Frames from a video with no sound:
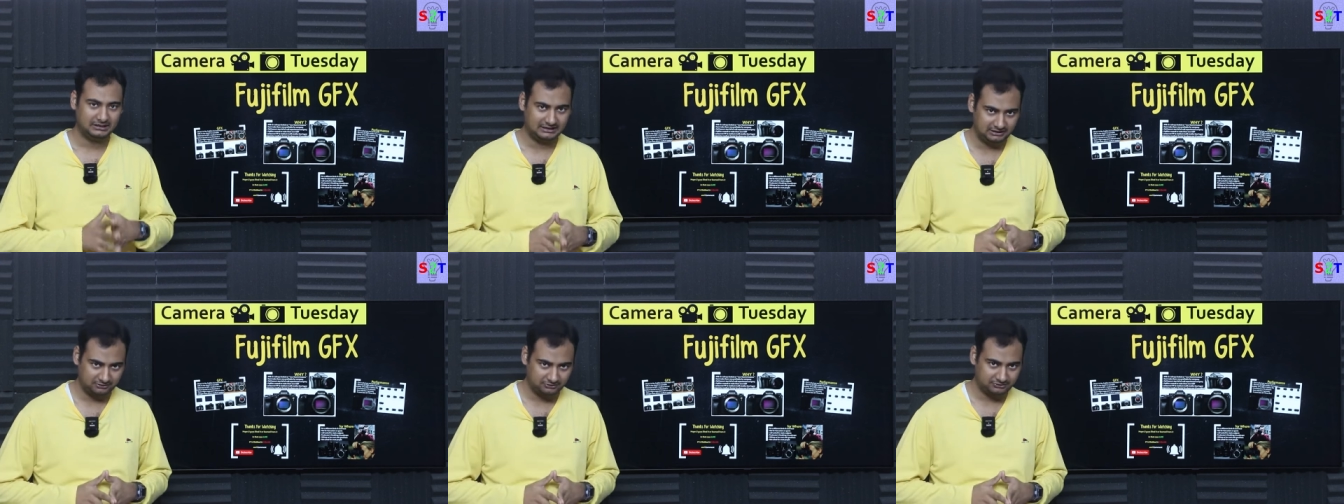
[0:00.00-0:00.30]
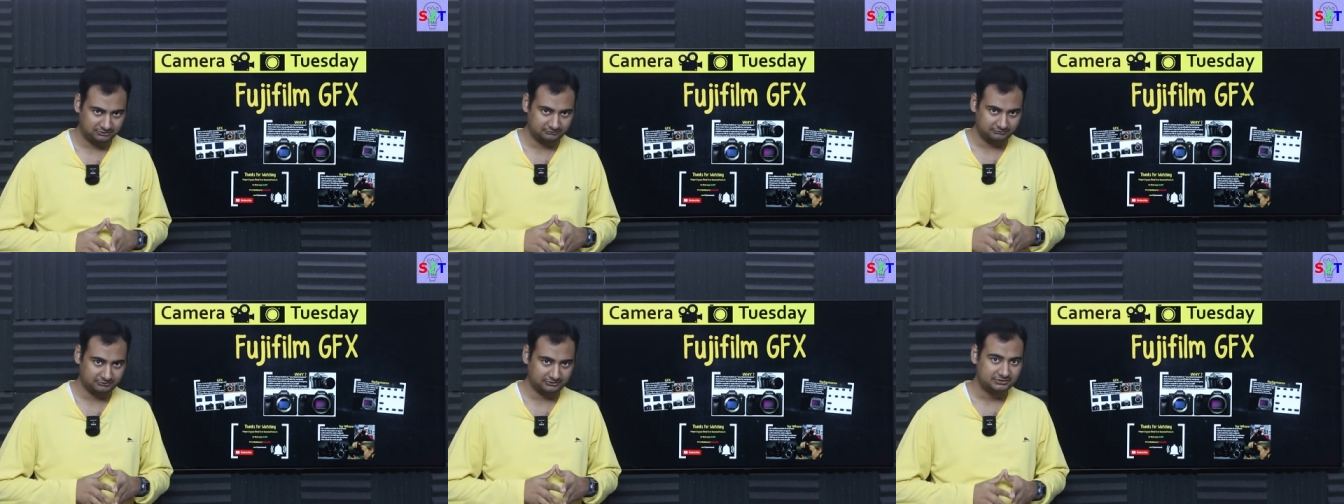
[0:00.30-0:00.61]

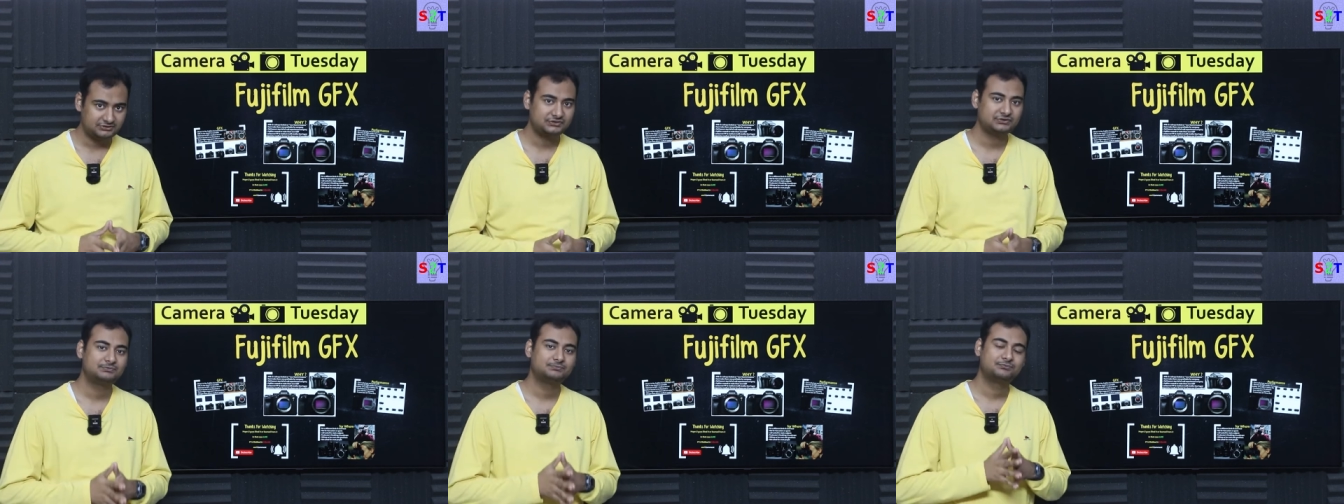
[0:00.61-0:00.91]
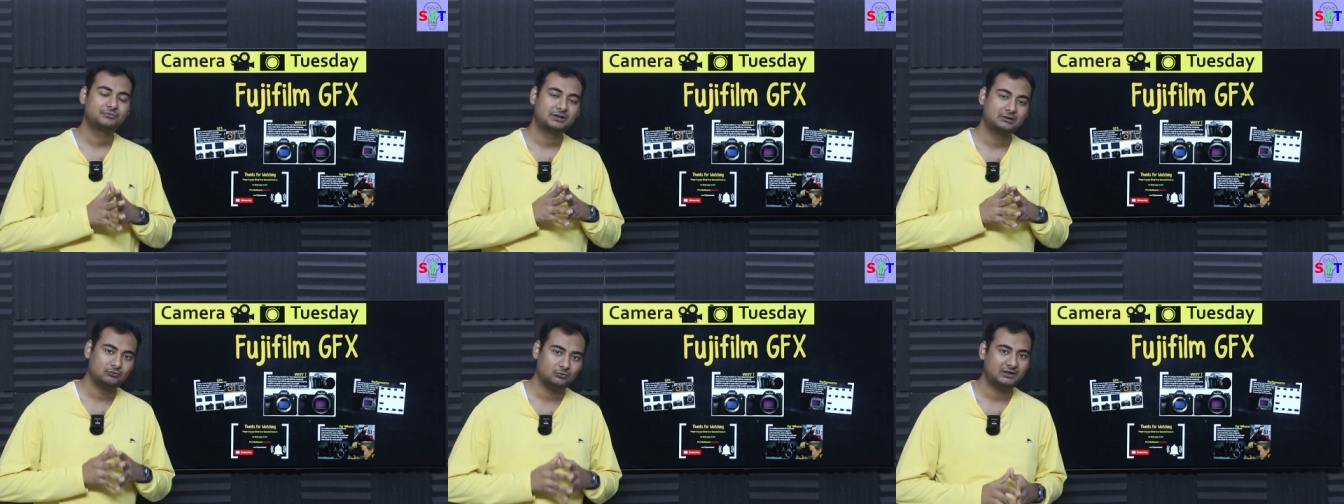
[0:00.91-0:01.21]
Hello YouTube viewers,
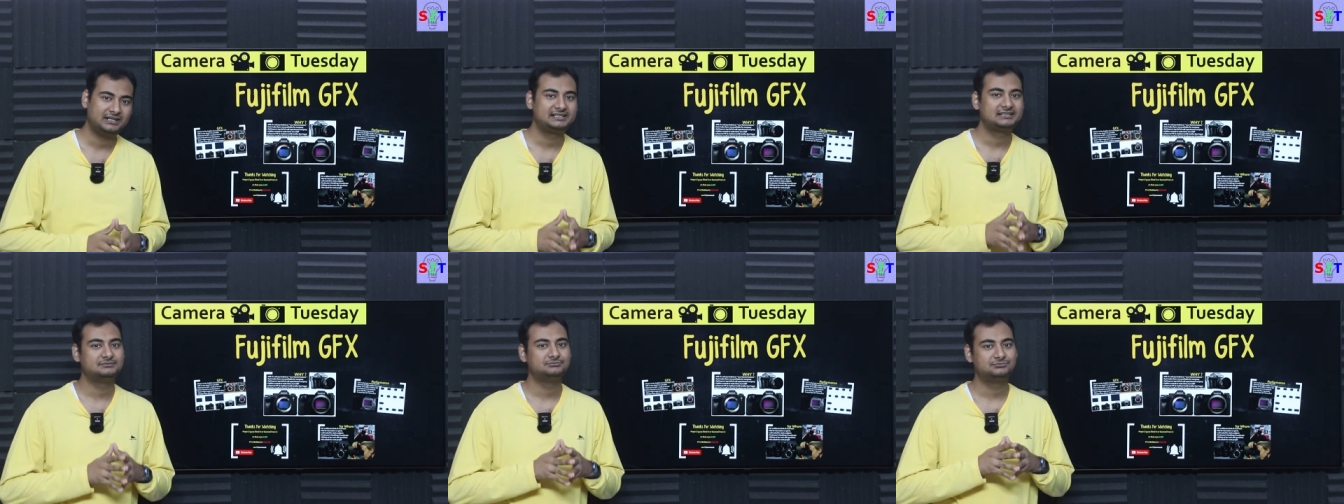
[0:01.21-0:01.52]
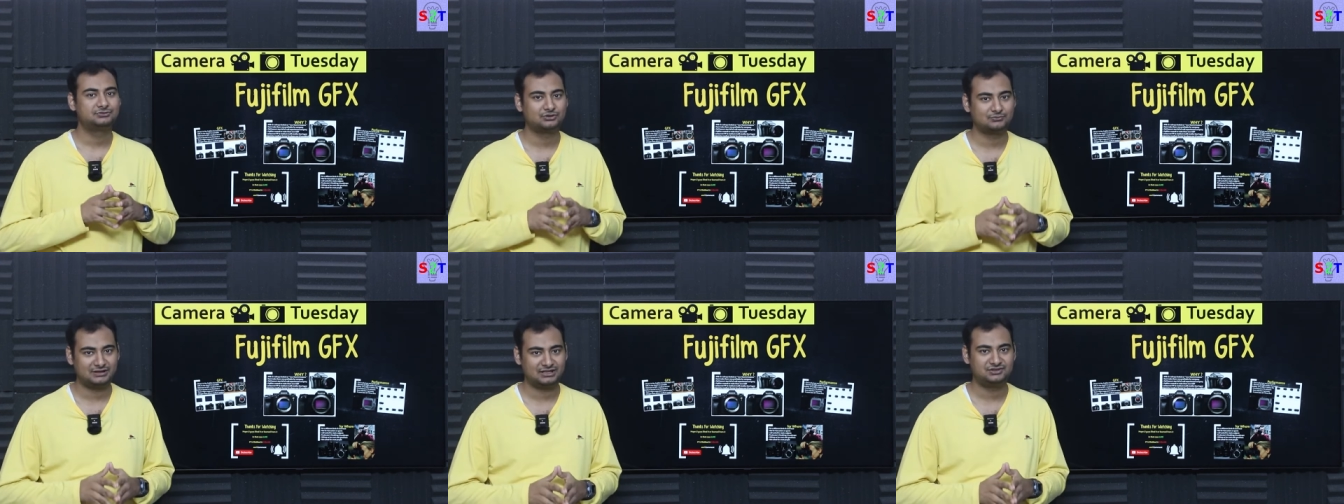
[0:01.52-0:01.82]

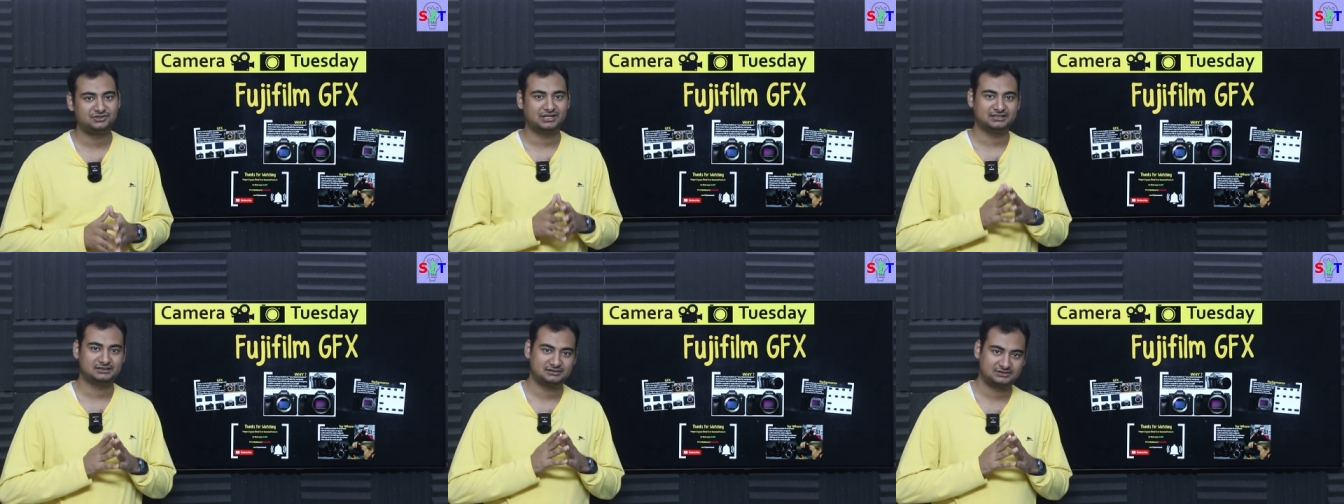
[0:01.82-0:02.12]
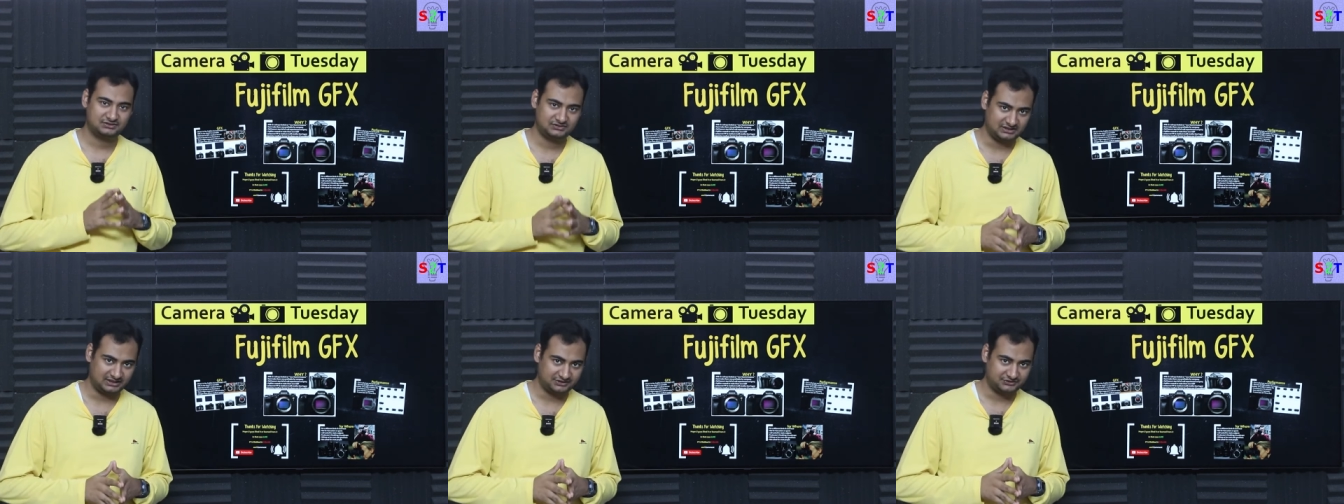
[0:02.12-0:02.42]
welcome to my
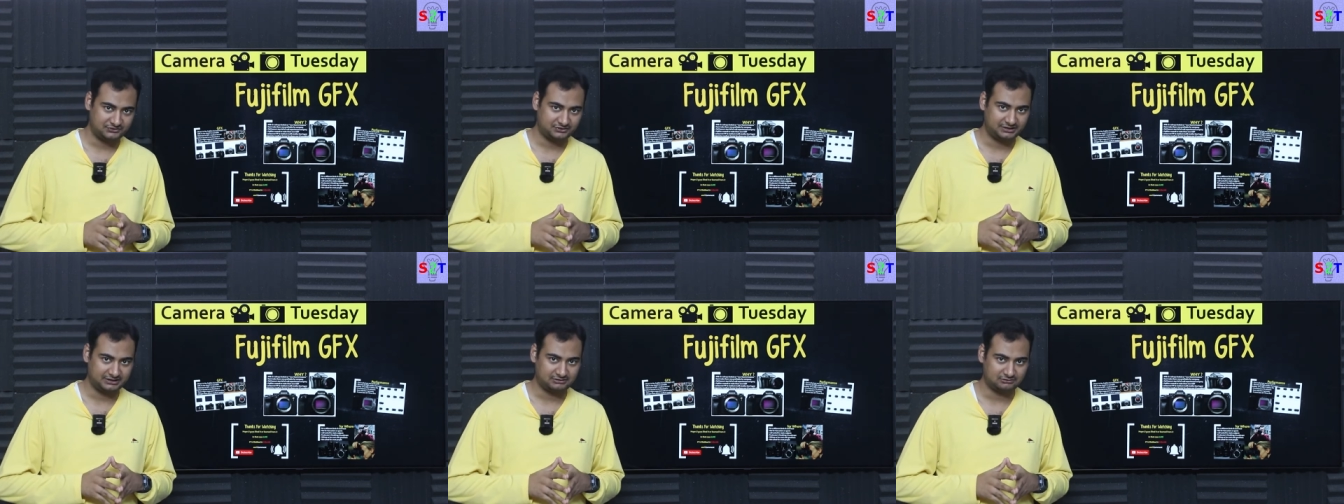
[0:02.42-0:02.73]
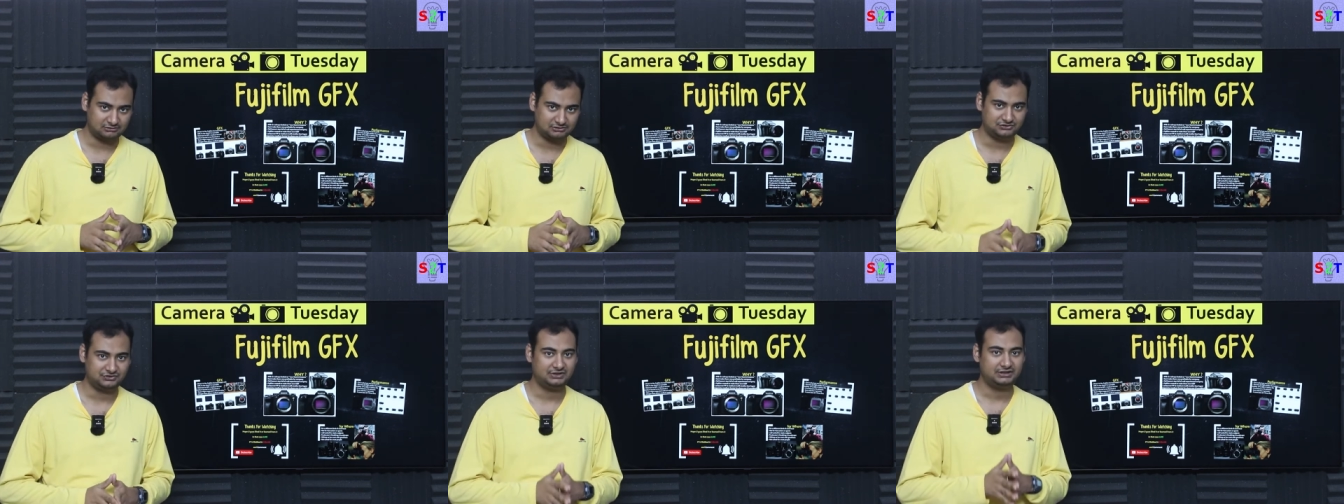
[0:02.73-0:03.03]
channel Science to
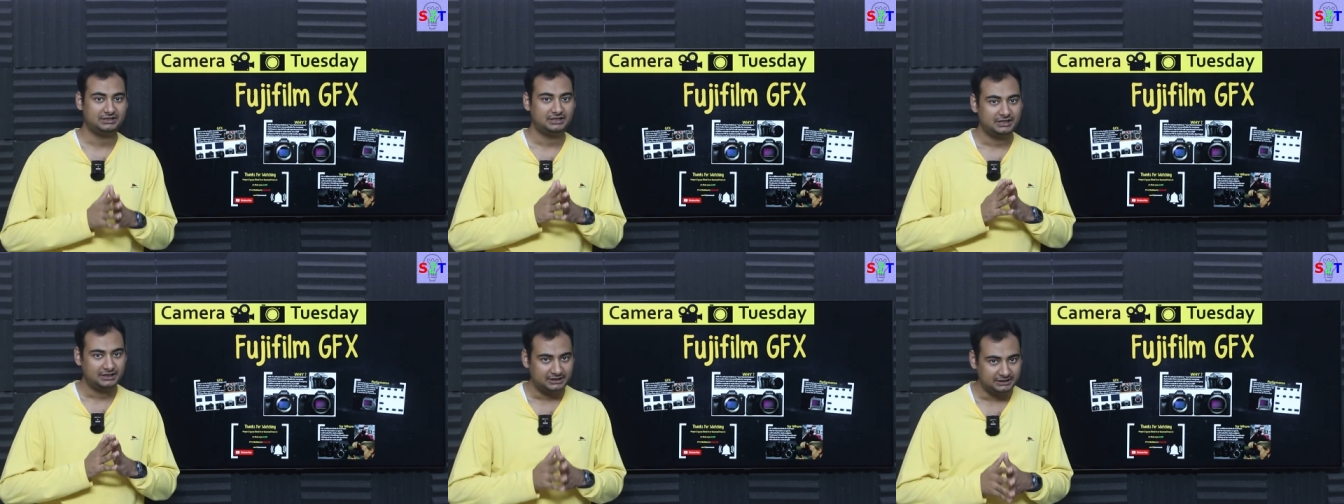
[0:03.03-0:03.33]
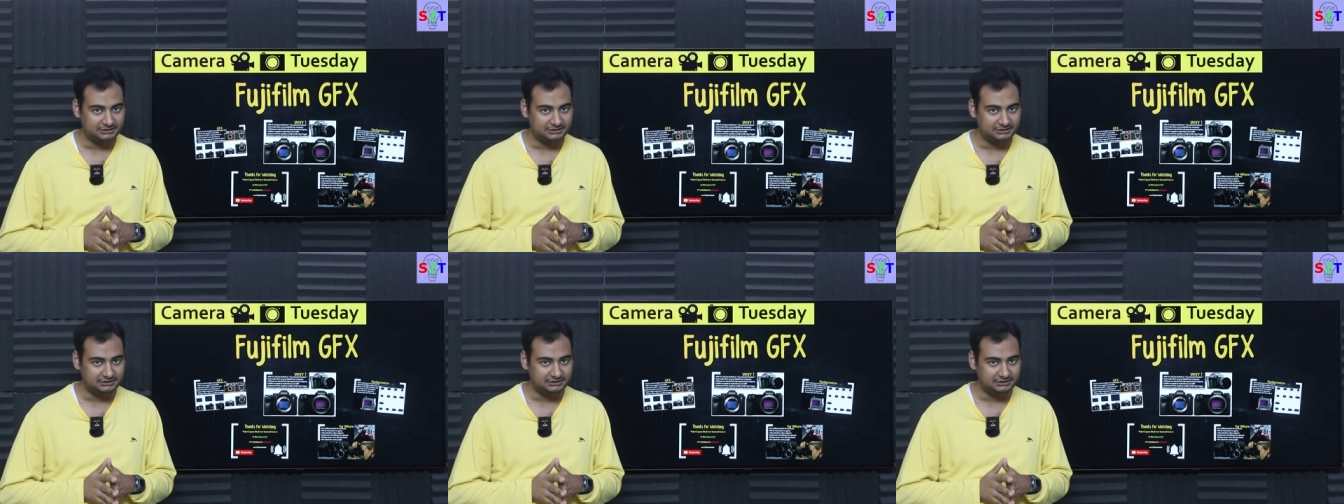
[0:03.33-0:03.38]
Technology.